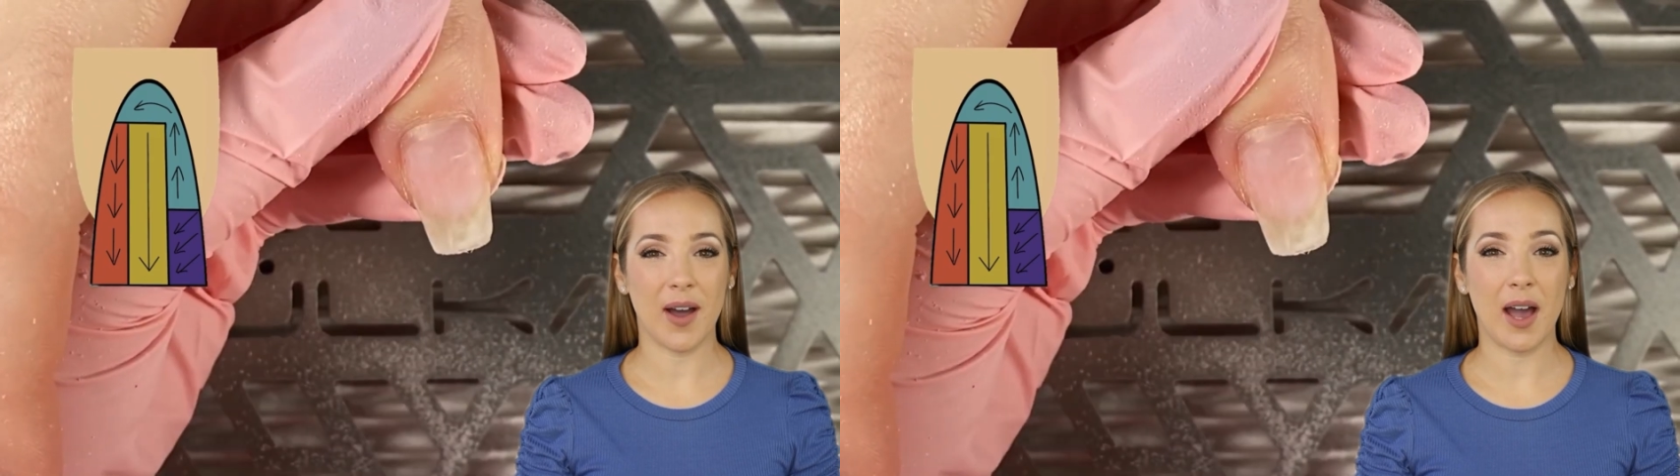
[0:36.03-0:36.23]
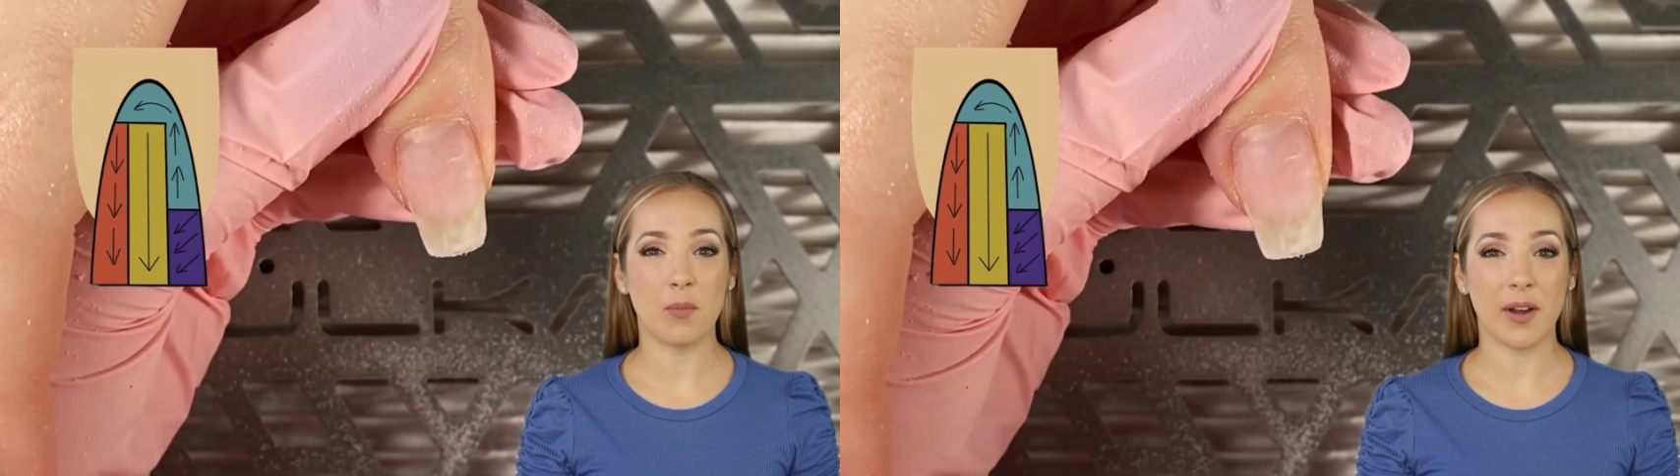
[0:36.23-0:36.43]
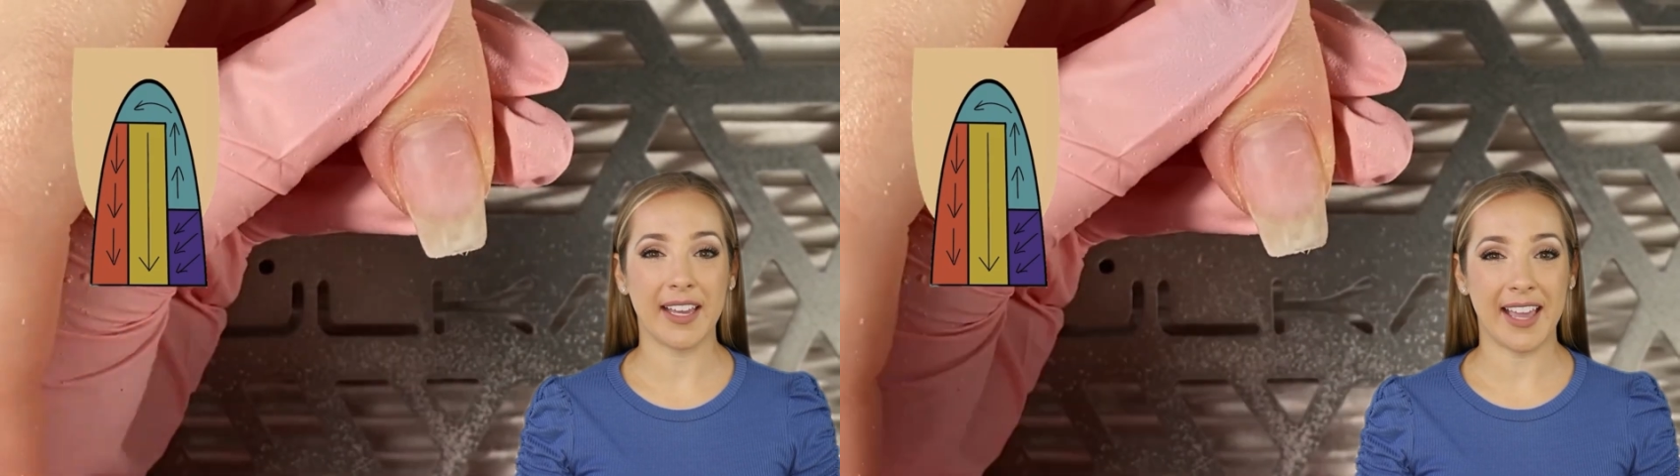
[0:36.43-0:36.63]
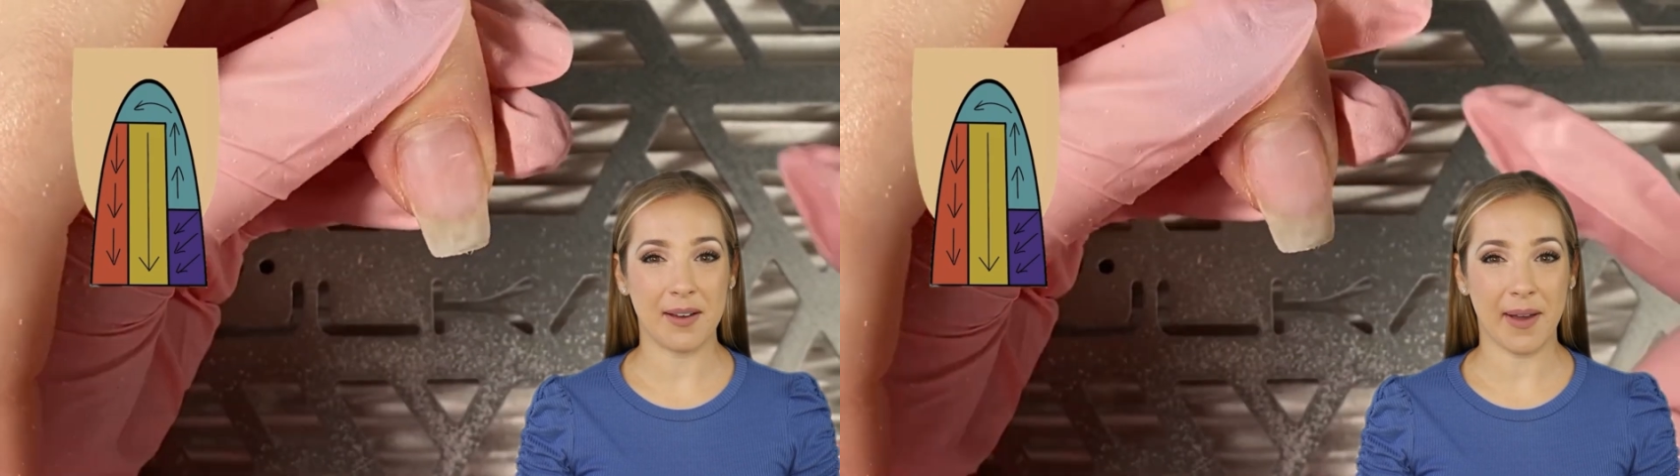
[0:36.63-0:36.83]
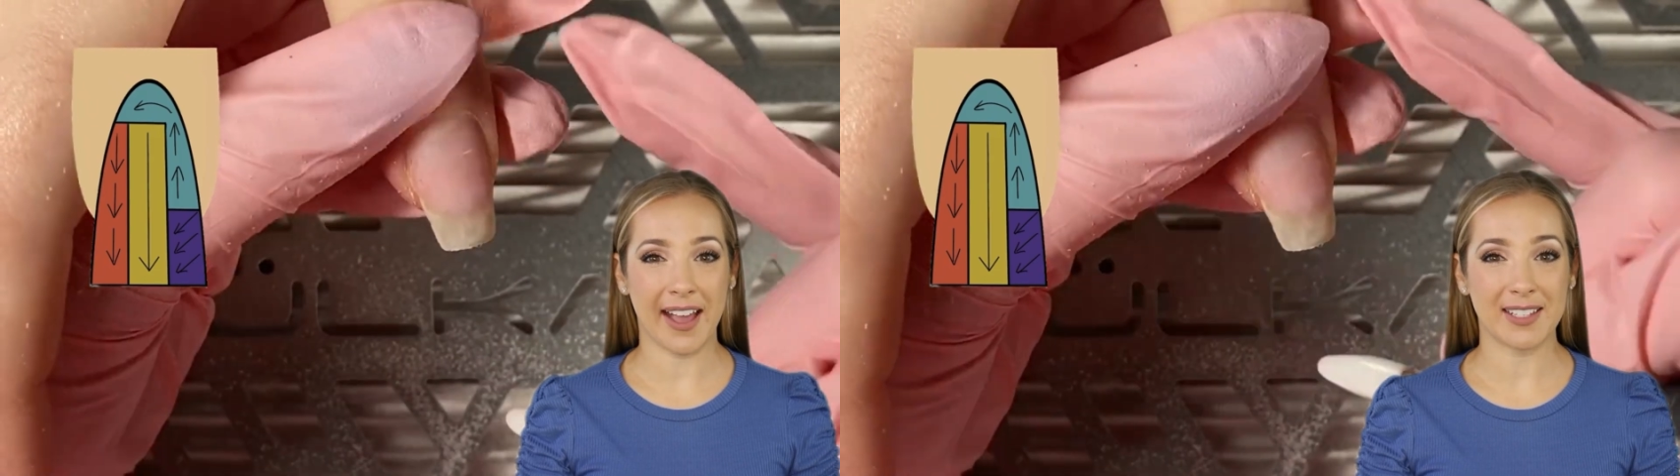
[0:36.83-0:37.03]
I'm working
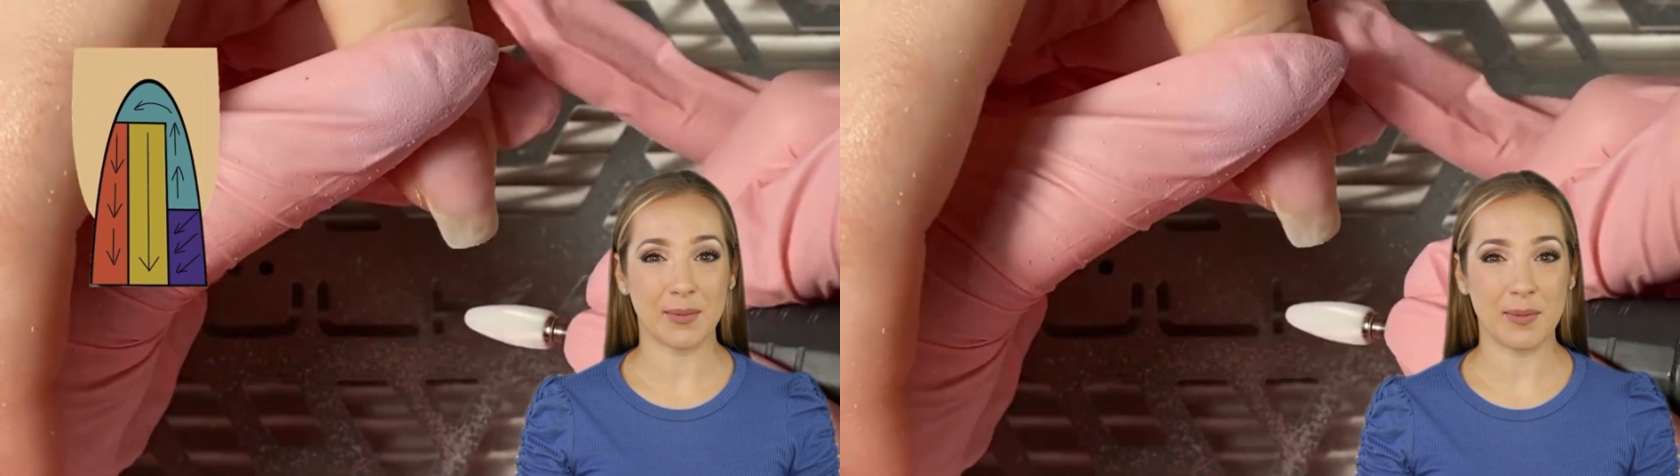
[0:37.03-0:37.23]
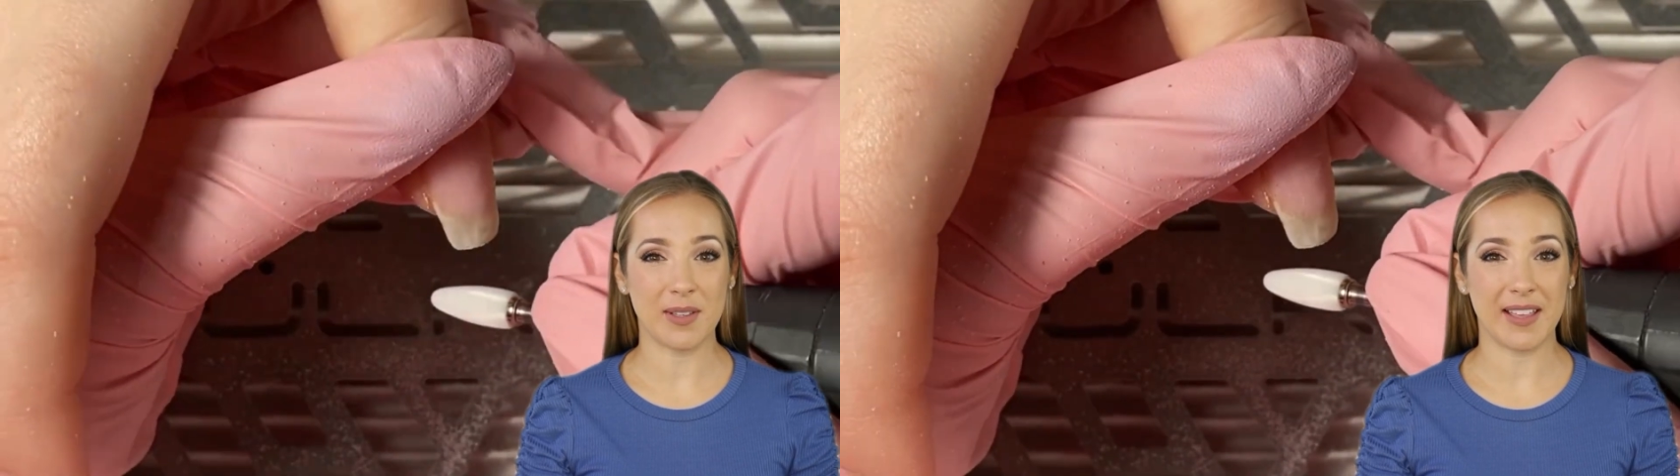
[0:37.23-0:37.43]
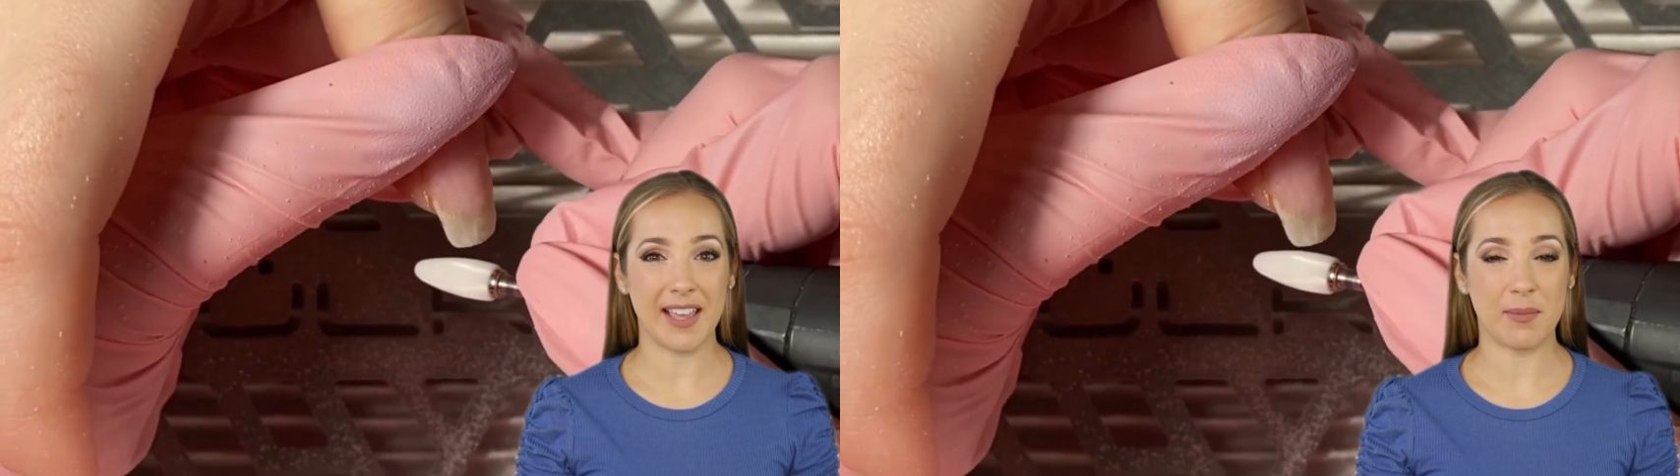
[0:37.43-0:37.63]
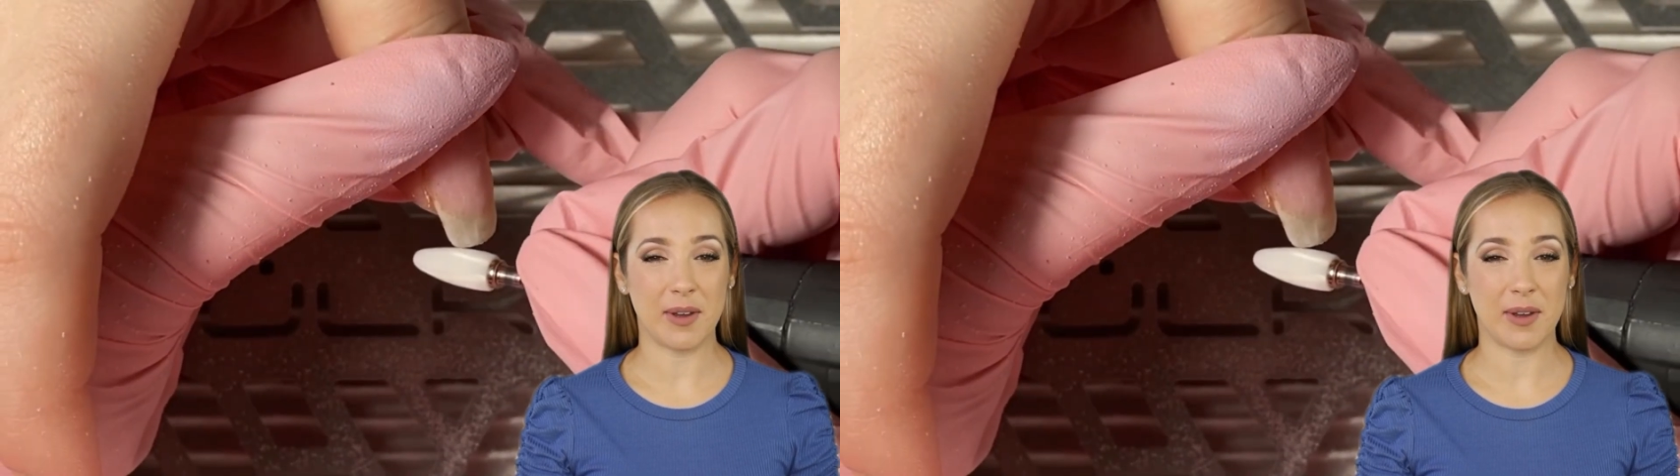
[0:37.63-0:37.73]
at maximum speed